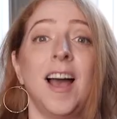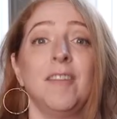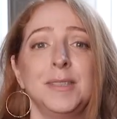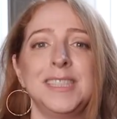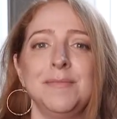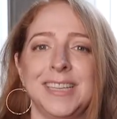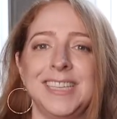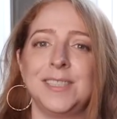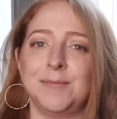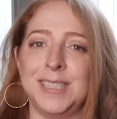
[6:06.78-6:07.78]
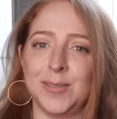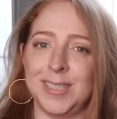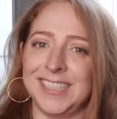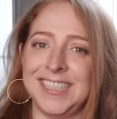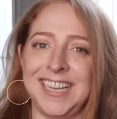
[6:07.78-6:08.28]
I've put some links to
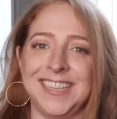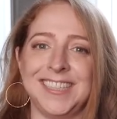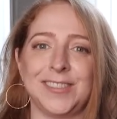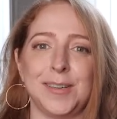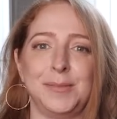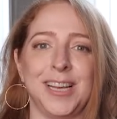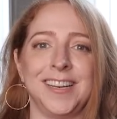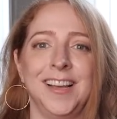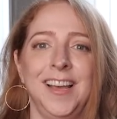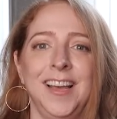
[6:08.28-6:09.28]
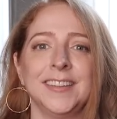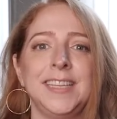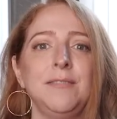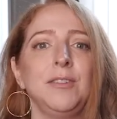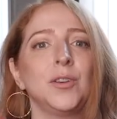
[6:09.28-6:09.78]
resources in the description.
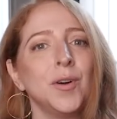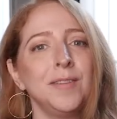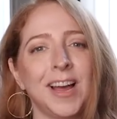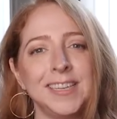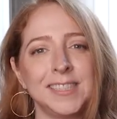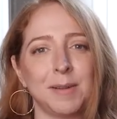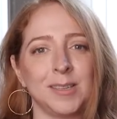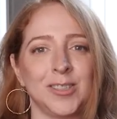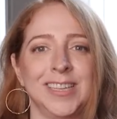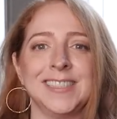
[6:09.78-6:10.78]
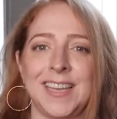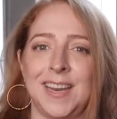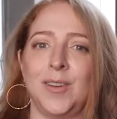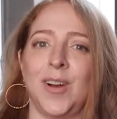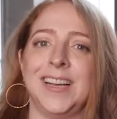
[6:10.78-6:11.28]
Leave your advice about
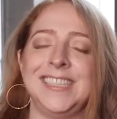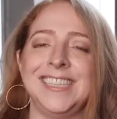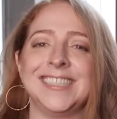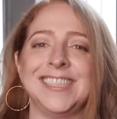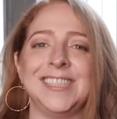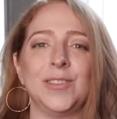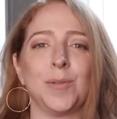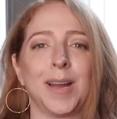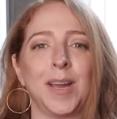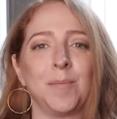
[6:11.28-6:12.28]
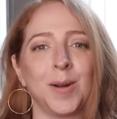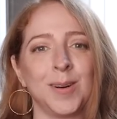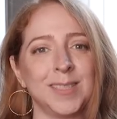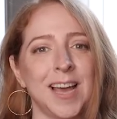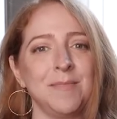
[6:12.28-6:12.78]
translating your ideas into a working
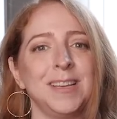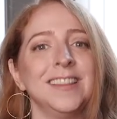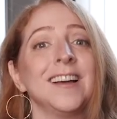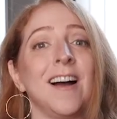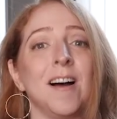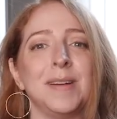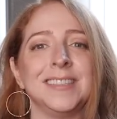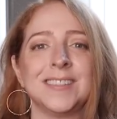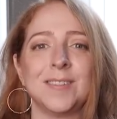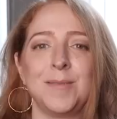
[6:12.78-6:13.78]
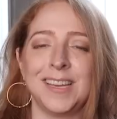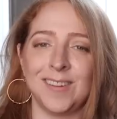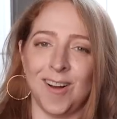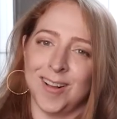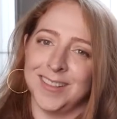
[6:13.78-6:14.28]
prototype in the comments so we
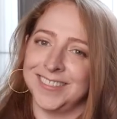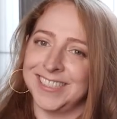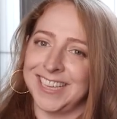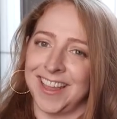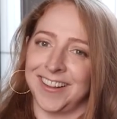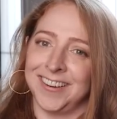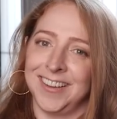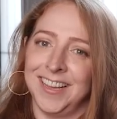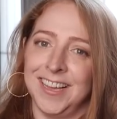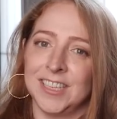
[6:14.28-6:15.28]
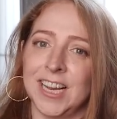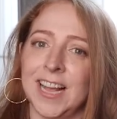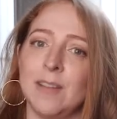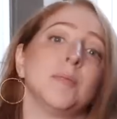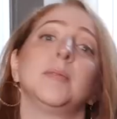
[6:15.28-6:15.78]
can all learn together.
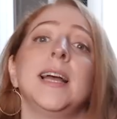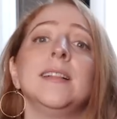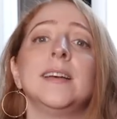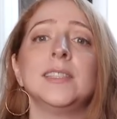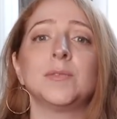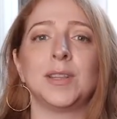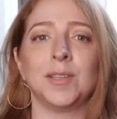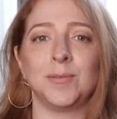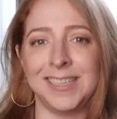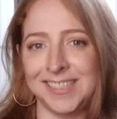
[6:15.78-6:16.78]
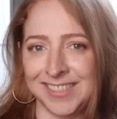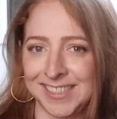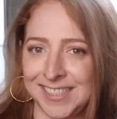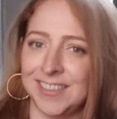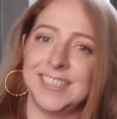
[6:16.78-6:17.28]
Check out the playlist with the rest of the
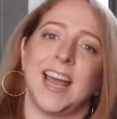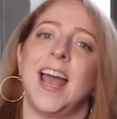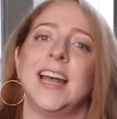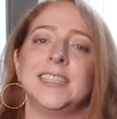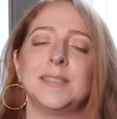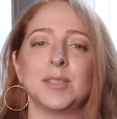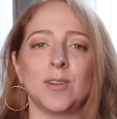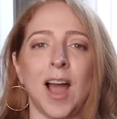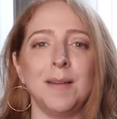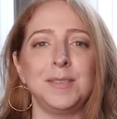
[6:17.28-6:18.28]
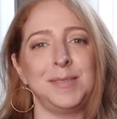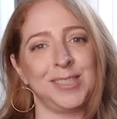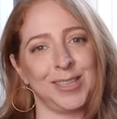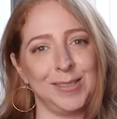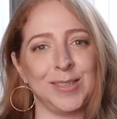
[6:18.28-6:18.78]
series and subscribe to be
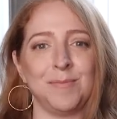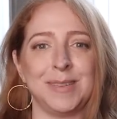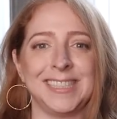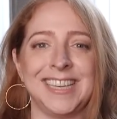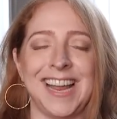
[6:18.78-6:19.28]
sure you don't miss the